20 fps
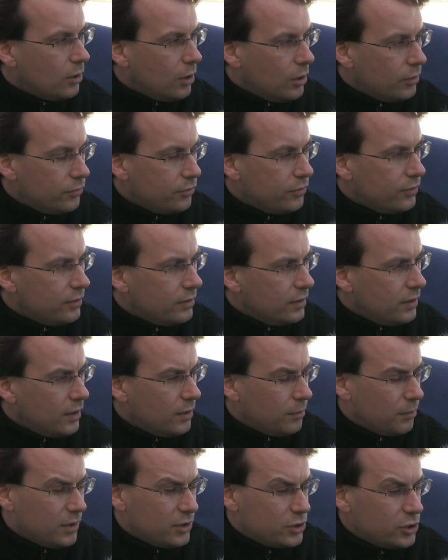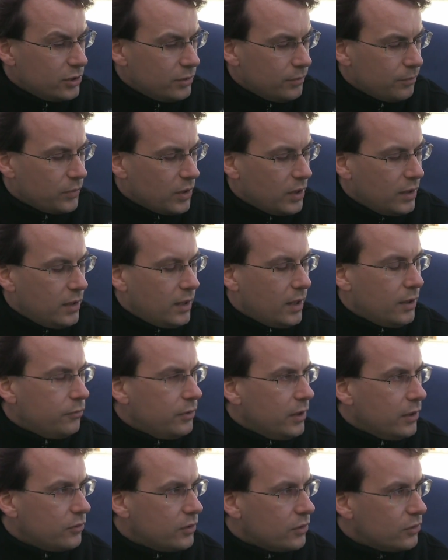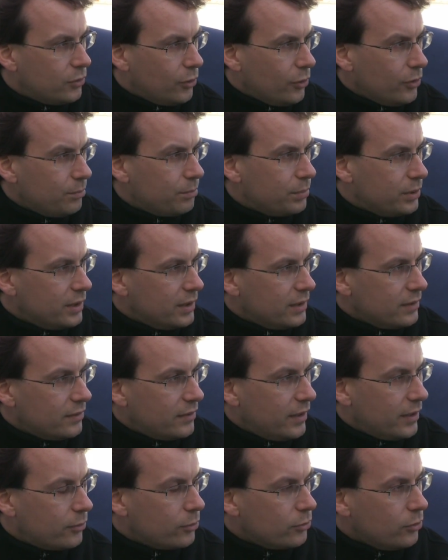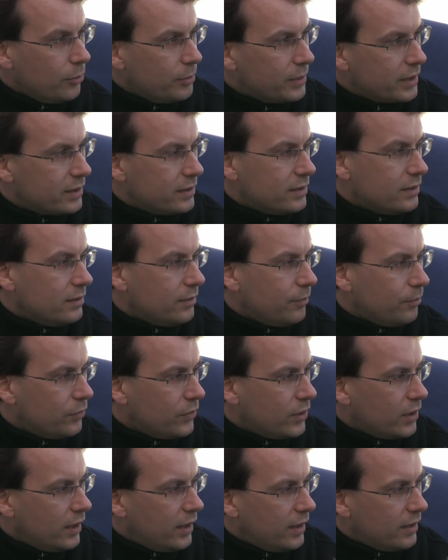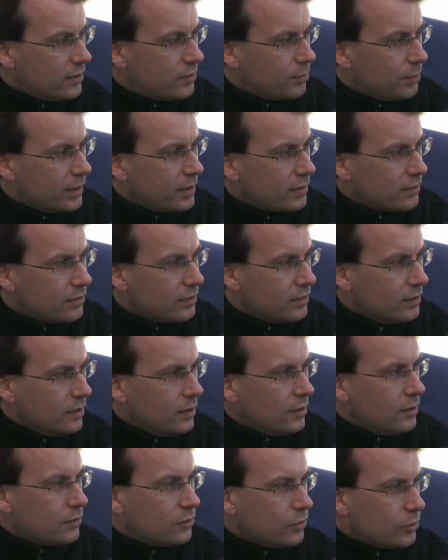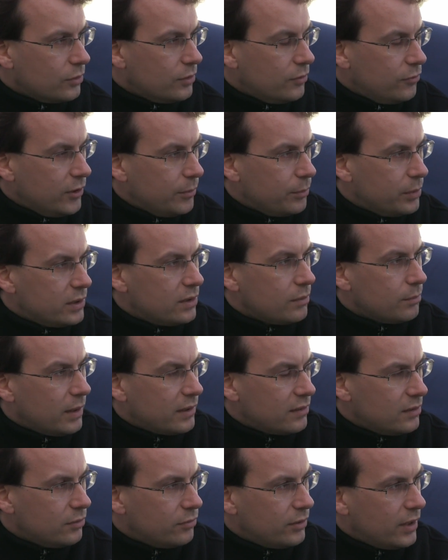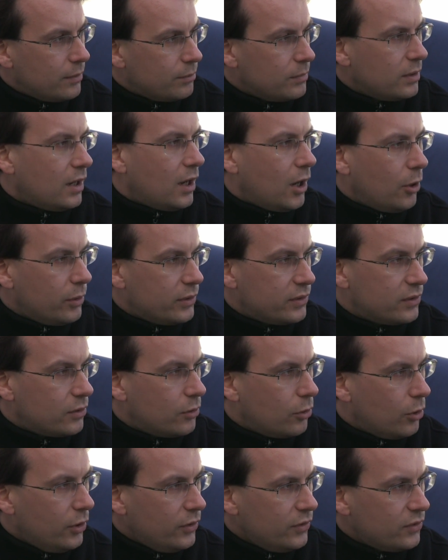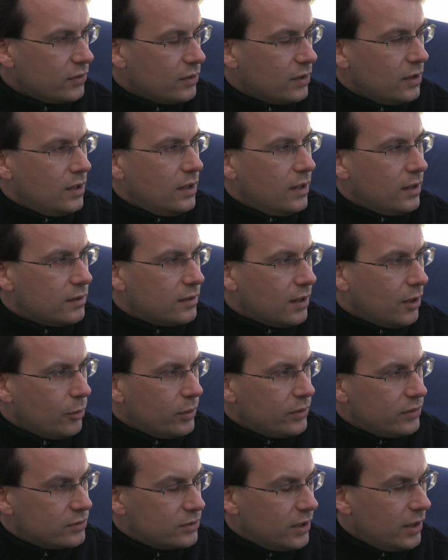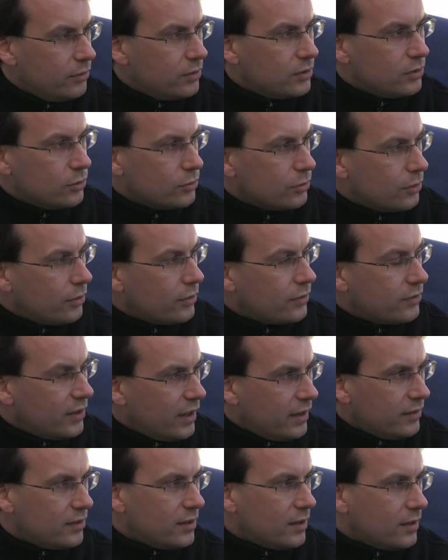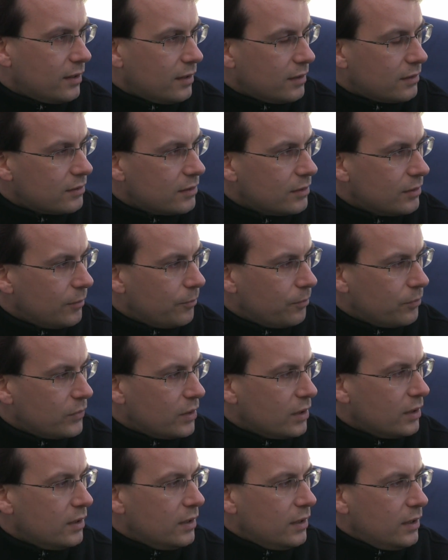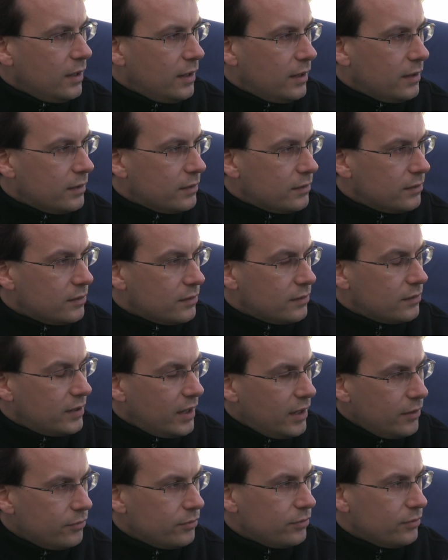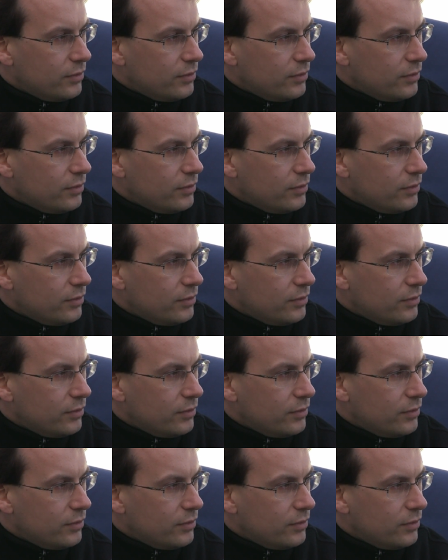of a measure? And we have the third pillar, the economical aspects. So if we build a mussel farm, how are the costs and how are the revenue on the other hand? And the SAF